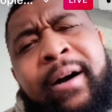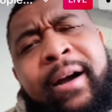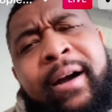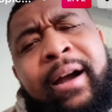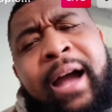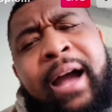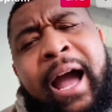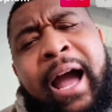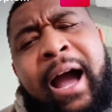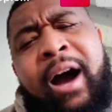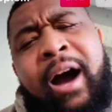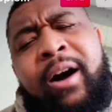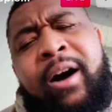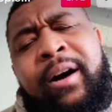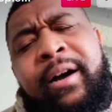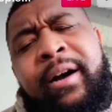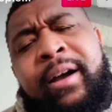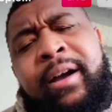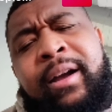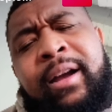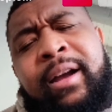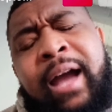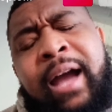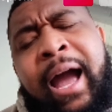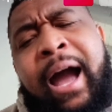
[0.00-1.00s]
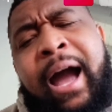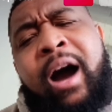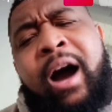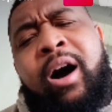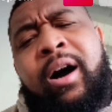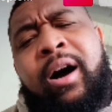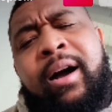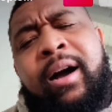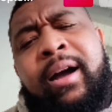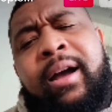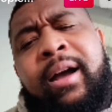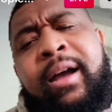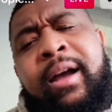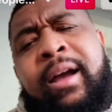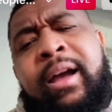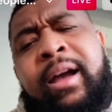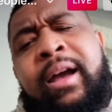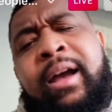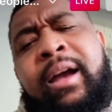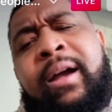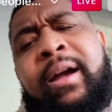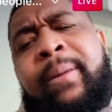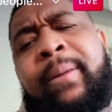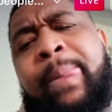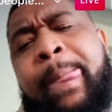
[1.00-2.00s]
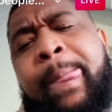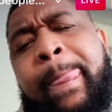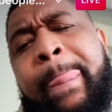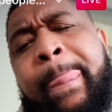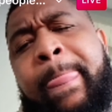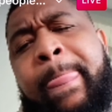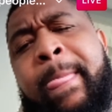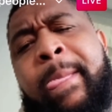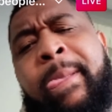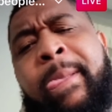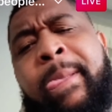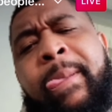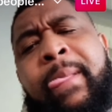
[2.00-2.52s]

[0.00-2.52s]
You guys are trying to recruit from the left to the right.